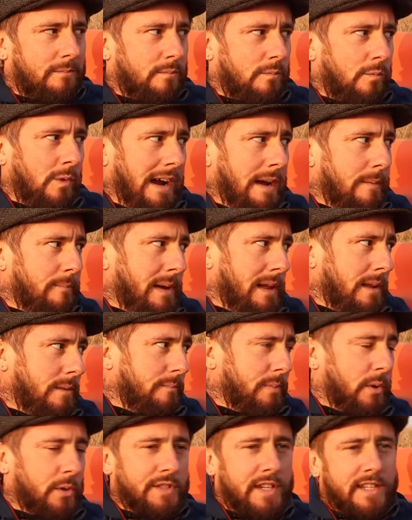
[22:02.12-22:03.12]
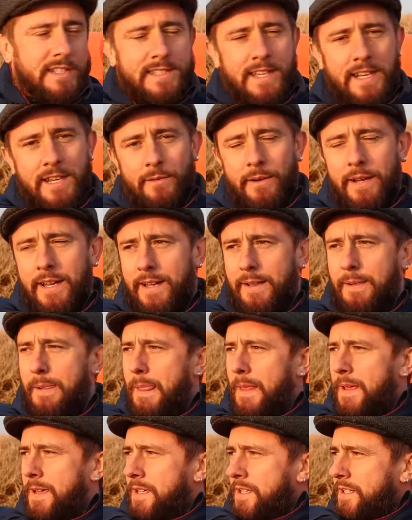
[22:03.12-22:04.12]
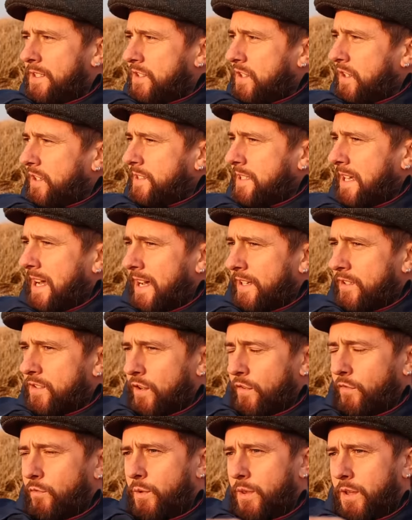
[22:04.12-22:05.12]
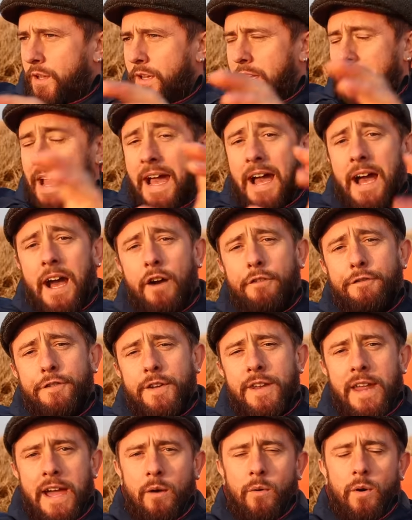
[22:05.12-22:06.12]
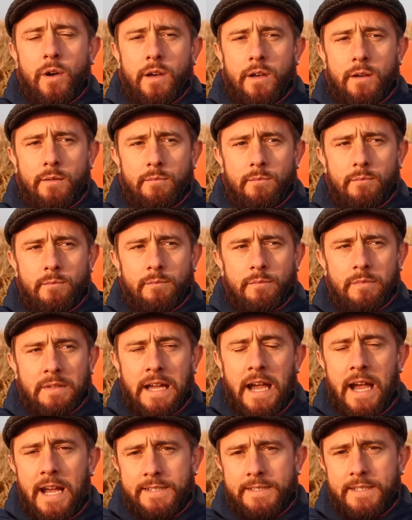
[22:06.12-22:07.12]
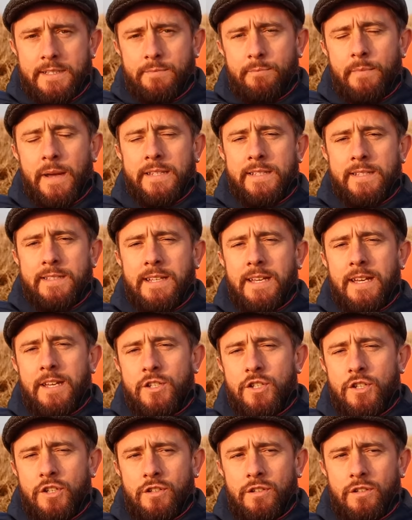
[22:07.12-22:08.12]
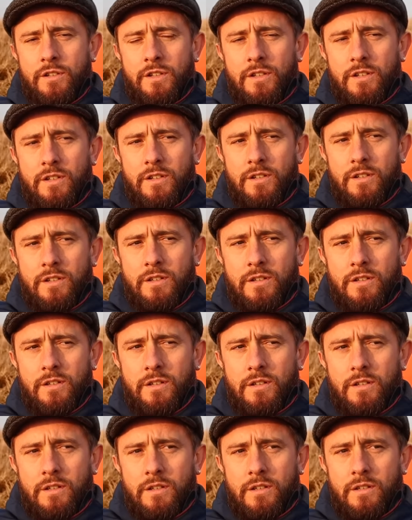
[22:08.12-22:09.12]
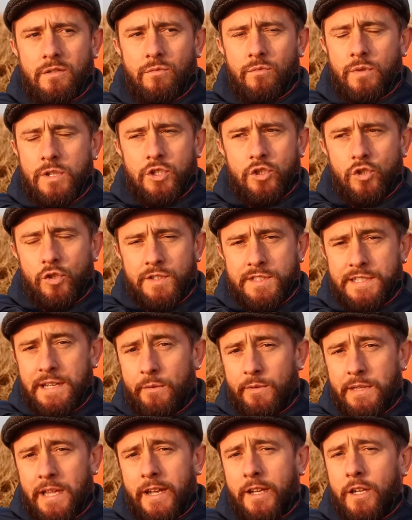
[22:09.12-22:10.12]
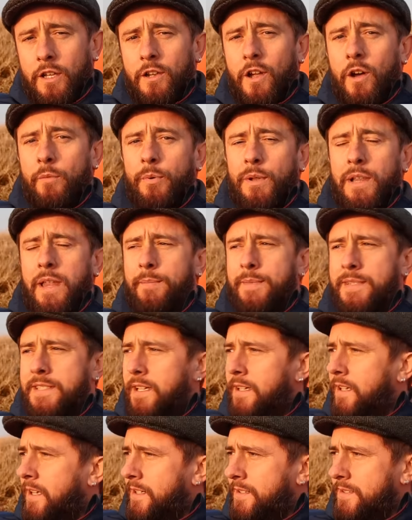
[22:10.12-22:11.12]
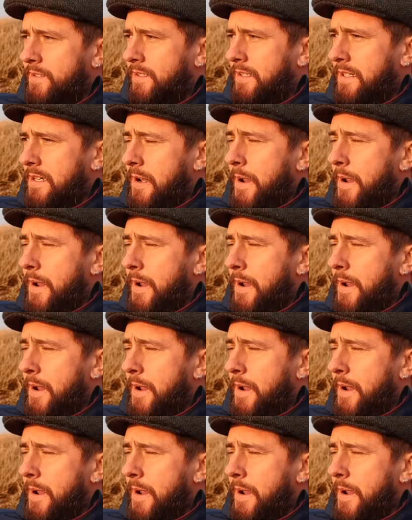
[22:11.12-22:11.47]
White belt Buddhist anyway. So they started off with a half an hour guided meditation, which doesn't sound like a lot, but let me tell you this.